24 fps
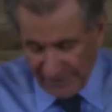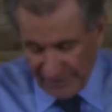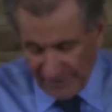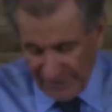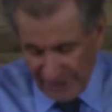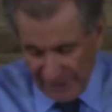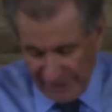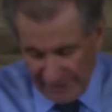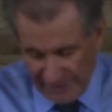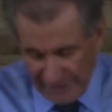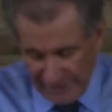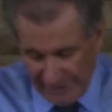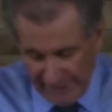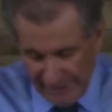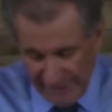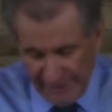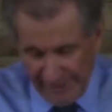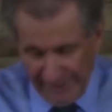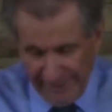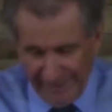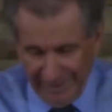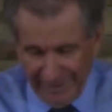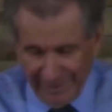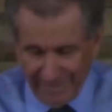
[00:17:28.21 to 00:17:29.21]
that
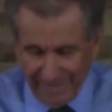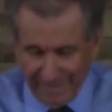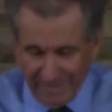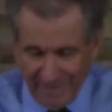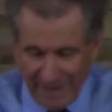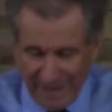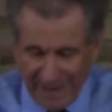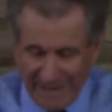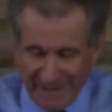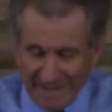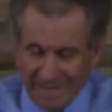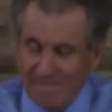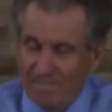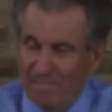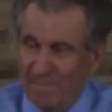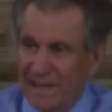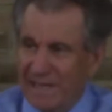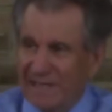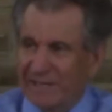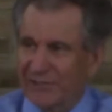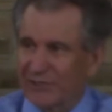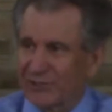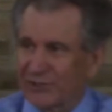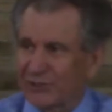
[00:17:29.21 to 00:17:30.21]
he may
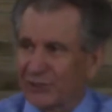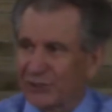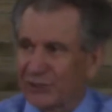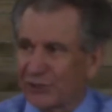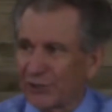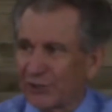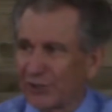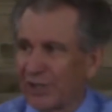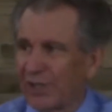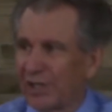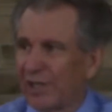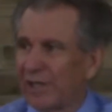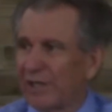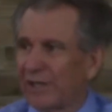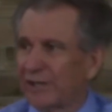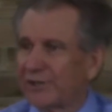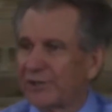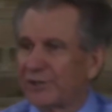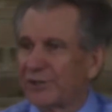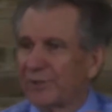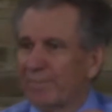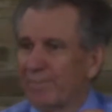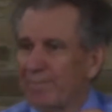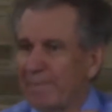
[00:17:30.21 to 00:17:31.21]
minister
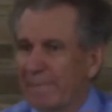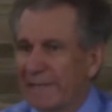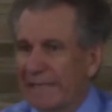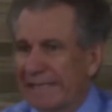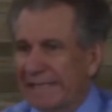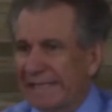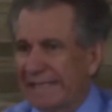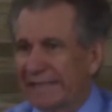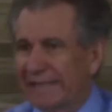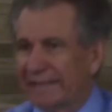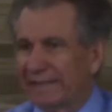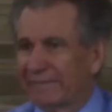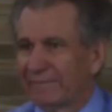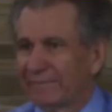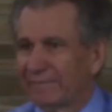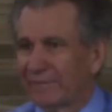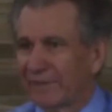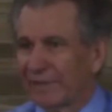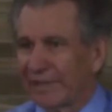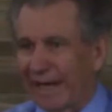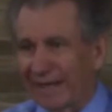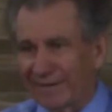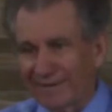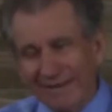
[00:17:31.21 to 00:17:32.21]
to me.
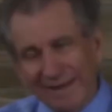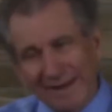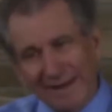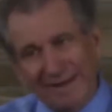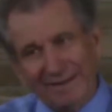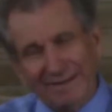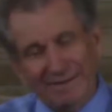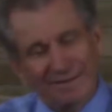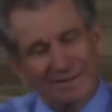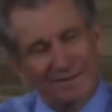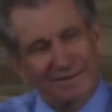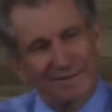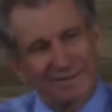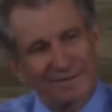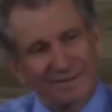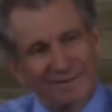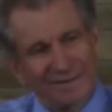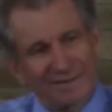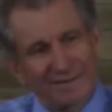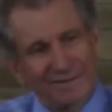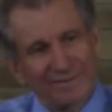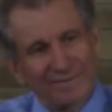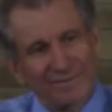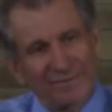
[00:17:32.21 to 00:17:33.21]
You got that?
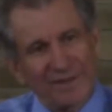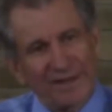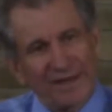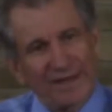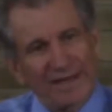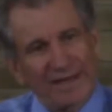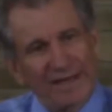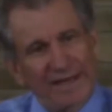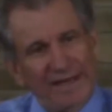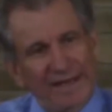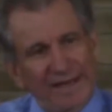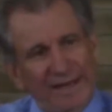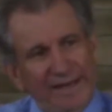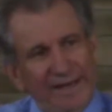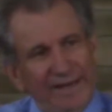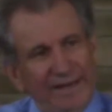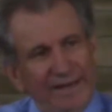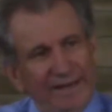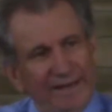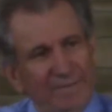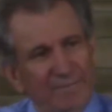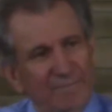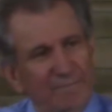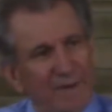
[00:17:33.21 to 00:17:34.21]
That
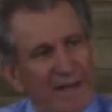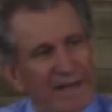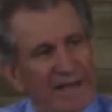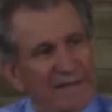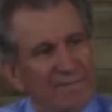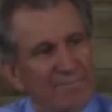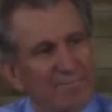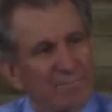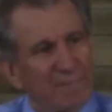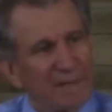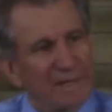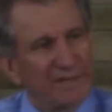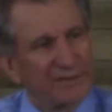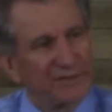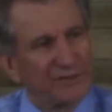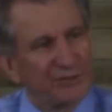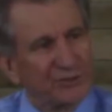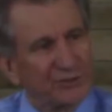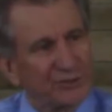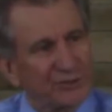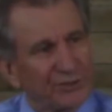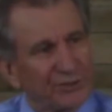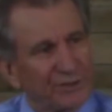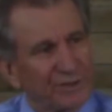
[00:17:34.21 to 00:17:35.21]
he may
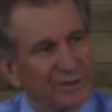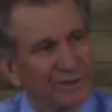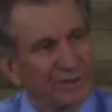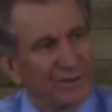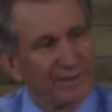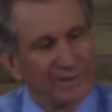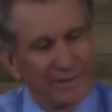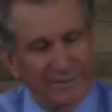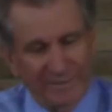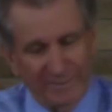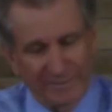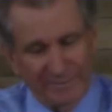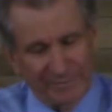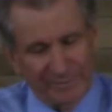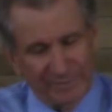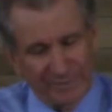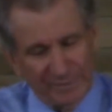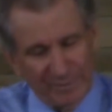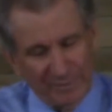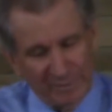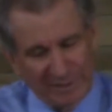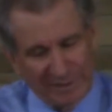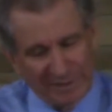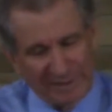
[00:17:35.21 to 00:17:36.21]
minister
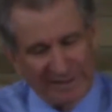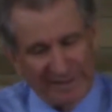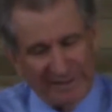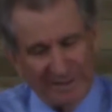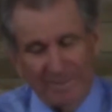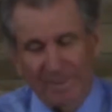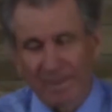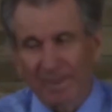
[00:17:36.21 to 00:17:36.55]
to me.